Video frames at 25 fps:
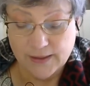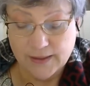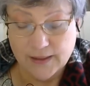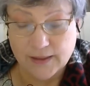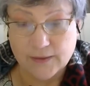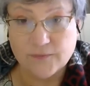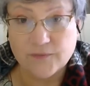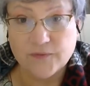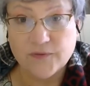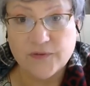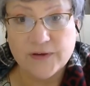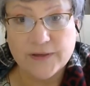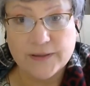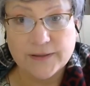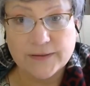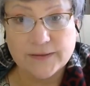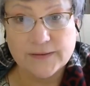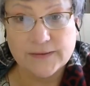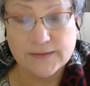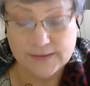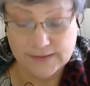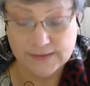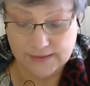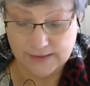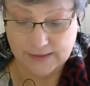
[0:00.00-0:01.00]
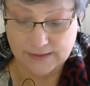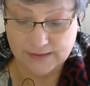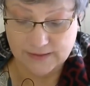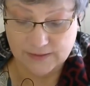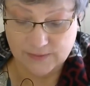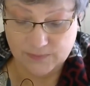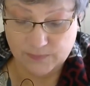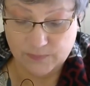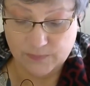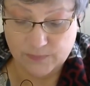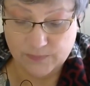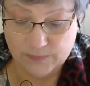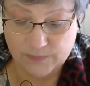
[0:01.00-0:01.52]
It feels its
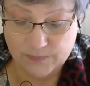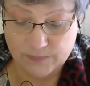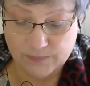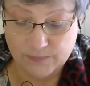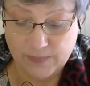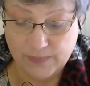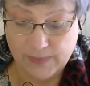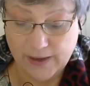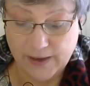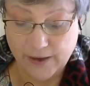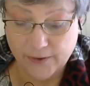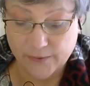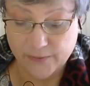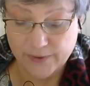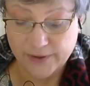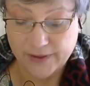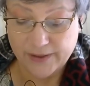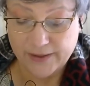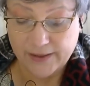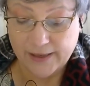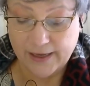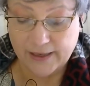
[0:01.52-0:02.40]
power